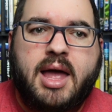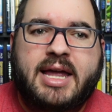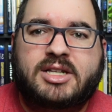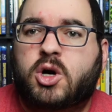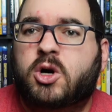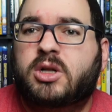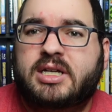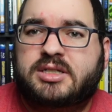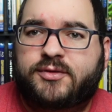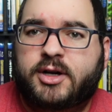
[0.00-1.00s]
His
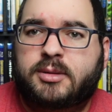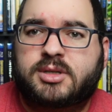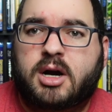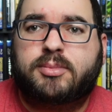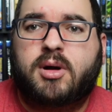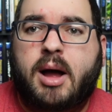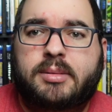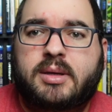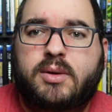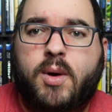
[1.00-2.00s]
earliest films are
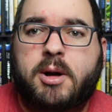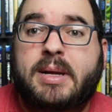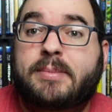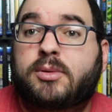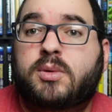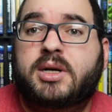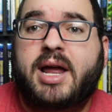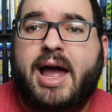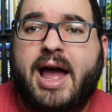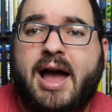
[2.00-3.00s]
probably where people would
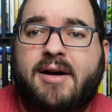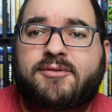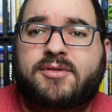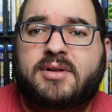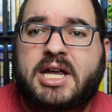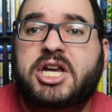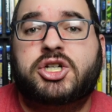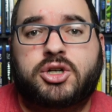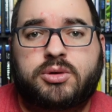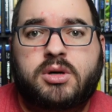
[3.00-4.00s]
have
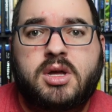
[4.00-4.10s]
issue.